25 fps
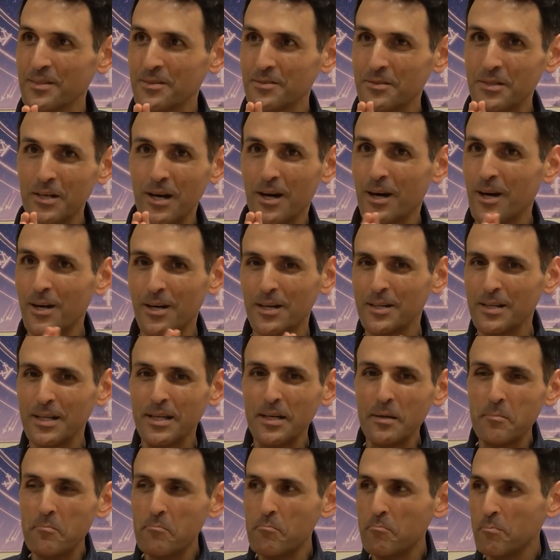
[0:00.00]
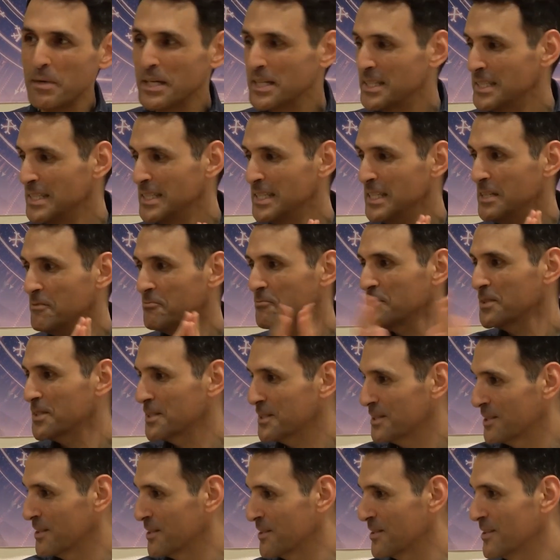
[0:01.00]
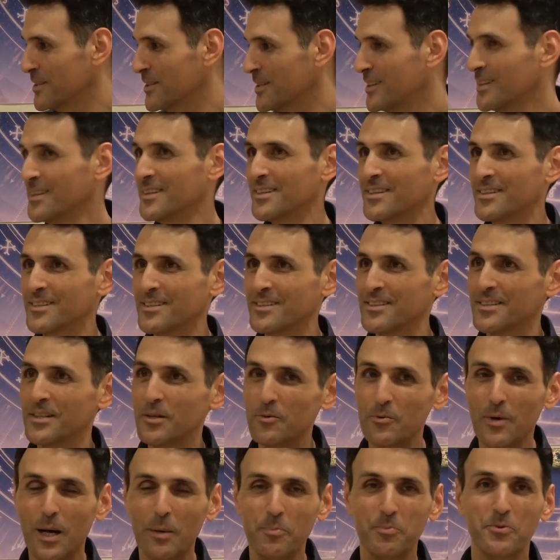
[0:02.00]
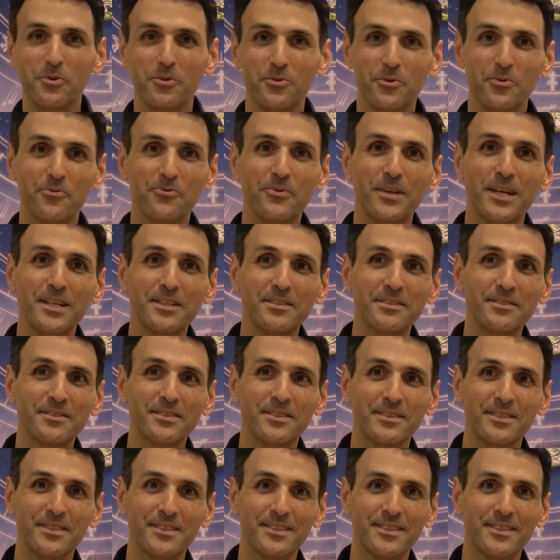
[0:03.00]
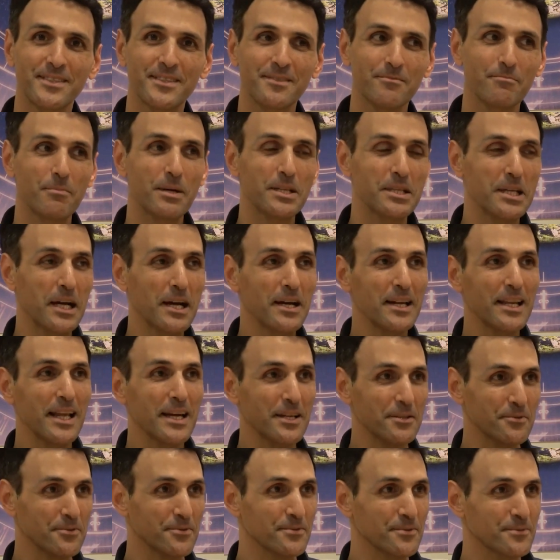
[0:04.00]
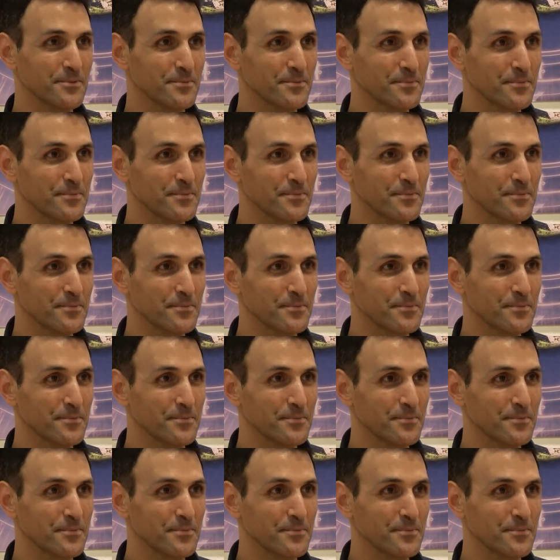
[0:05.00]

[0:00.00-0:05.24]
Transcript: They are a magnificent eruption of life. But they are life.